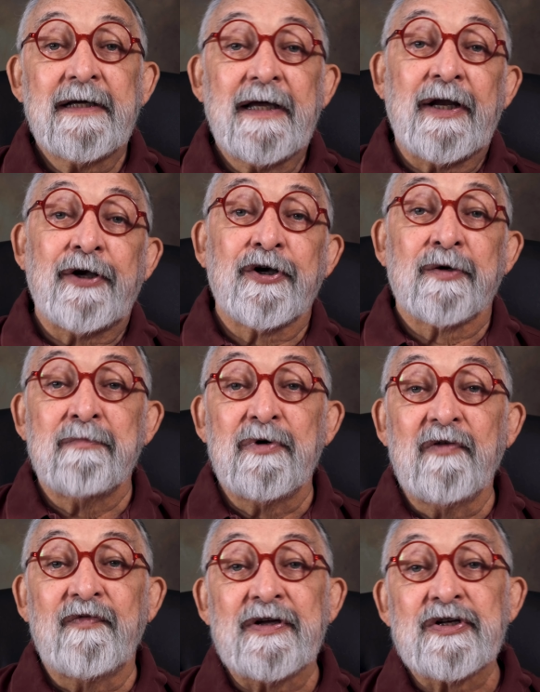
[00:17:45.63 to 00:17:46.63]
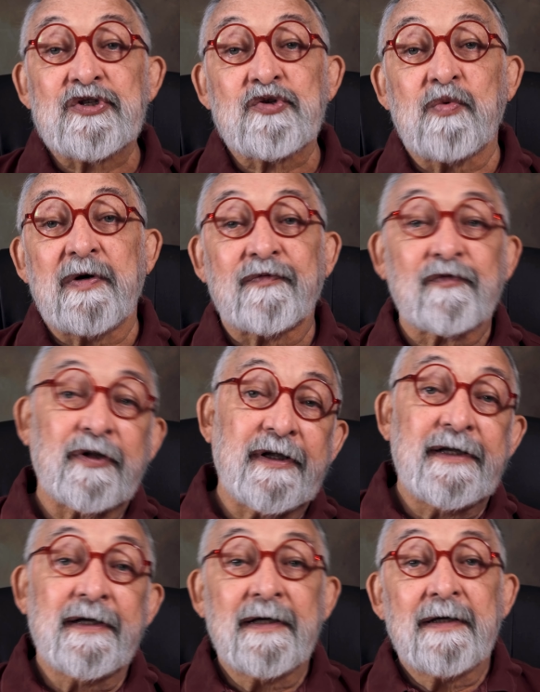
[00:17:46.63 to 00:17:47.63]
and you're moving
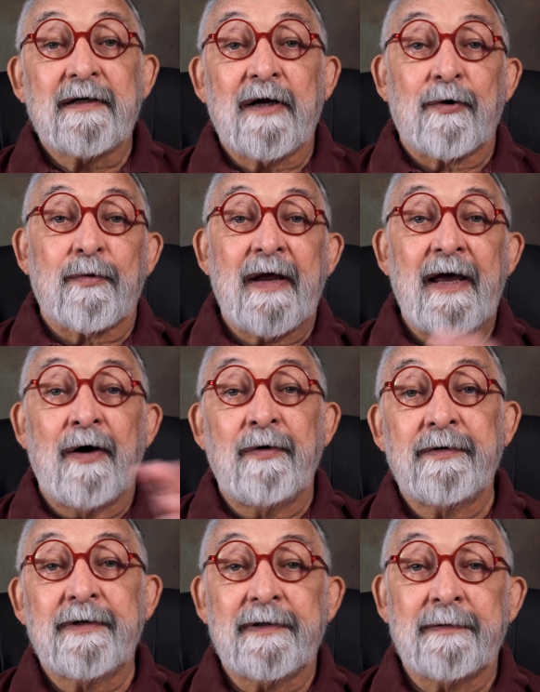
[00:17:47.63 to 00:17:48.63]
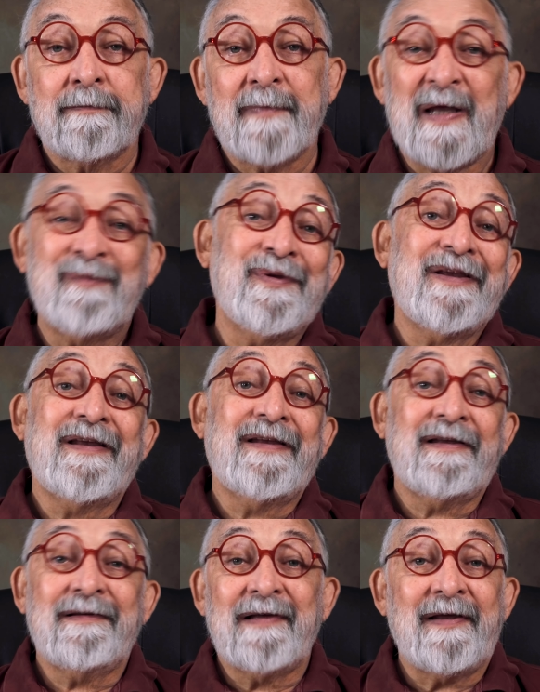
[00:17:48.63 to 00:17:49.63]
swiftly around and
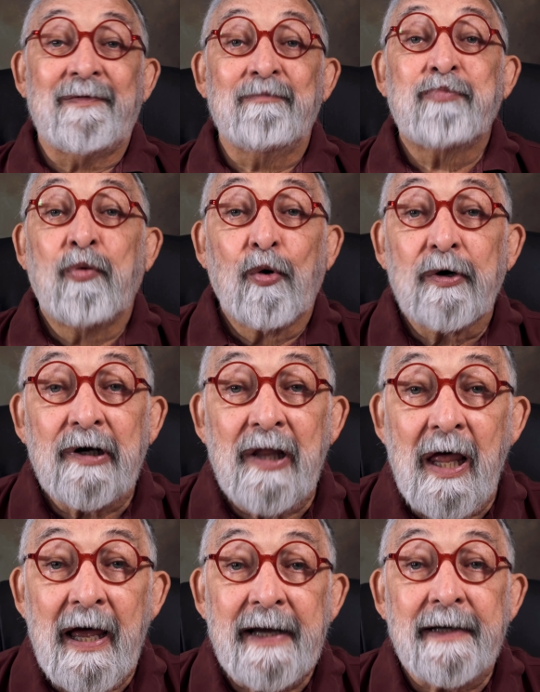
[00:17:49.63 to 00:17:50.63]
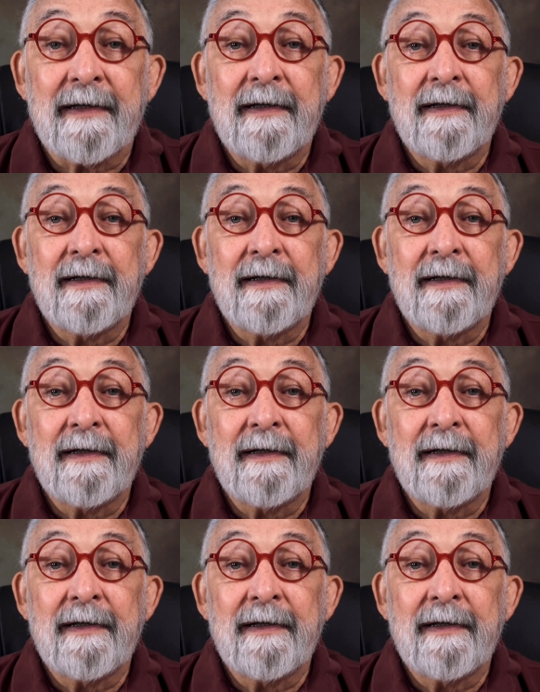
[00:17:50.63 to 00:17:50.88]
maybe in poor light,